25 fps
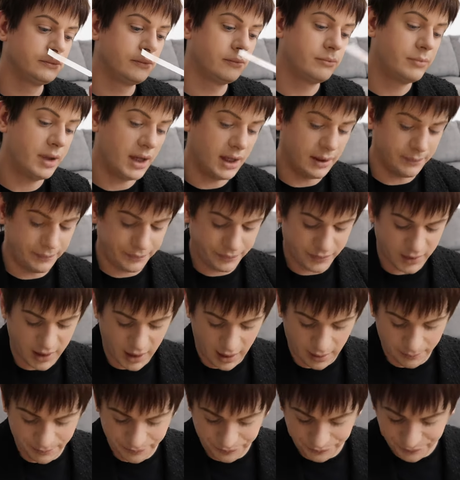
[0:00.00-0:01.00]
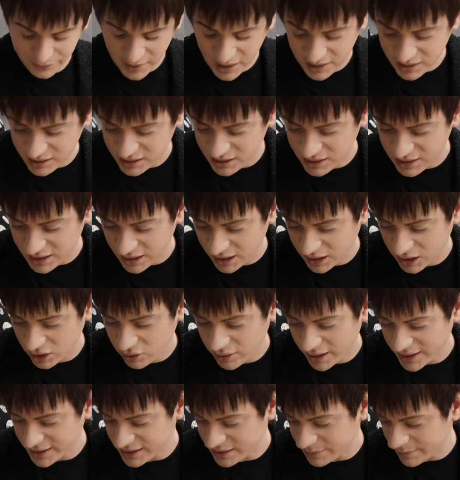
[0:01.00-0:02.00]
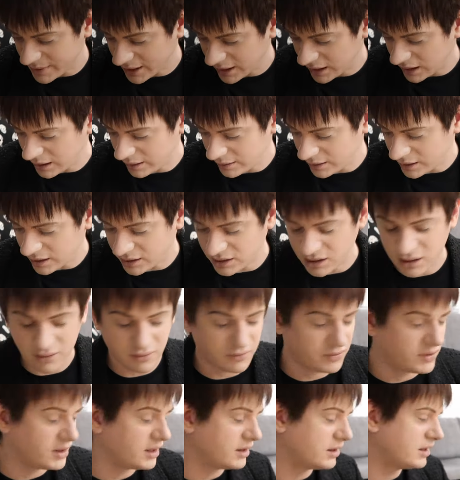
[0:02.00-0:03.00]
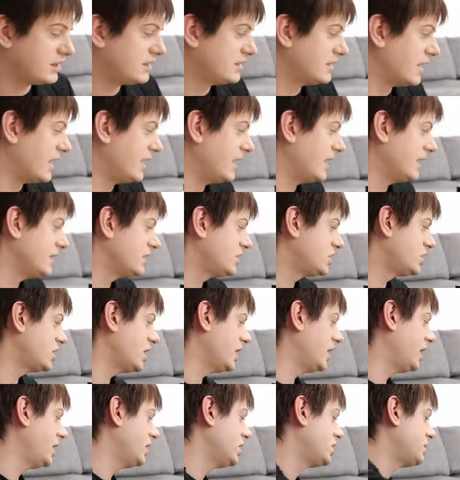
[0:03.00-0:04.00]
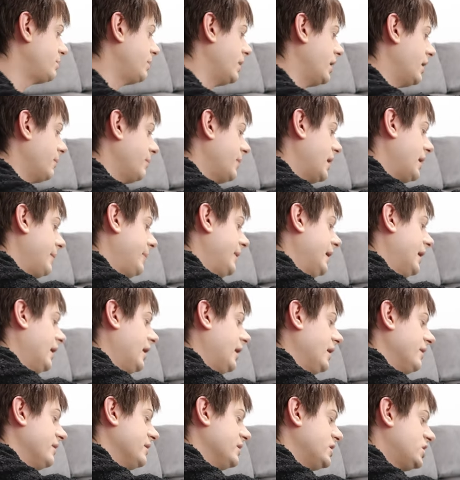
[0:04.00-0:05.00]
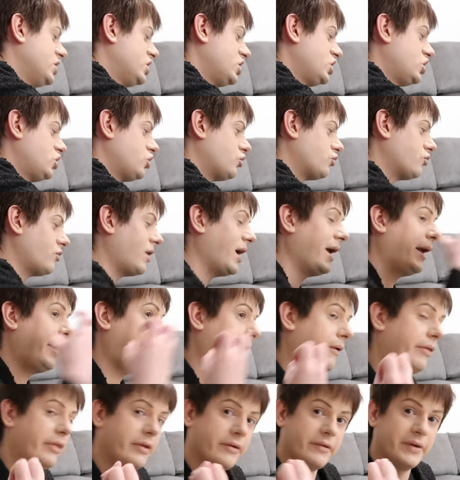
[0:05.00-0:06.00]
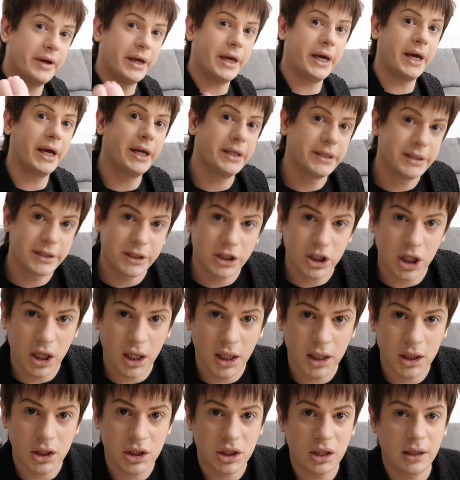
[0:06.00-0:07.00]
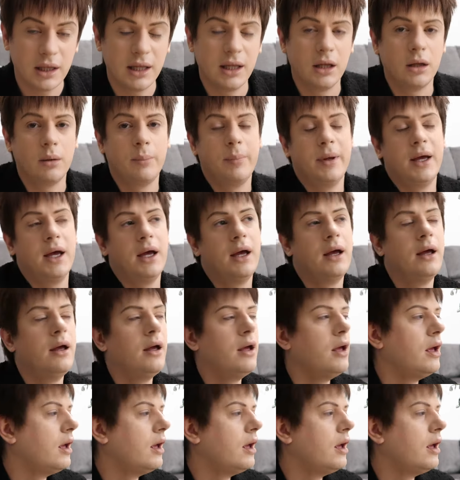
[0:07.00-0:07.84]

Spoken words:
But yeah, it's still a great smell, and I don't think the scent has changed, but maybe like the strength of it has changed a little bit.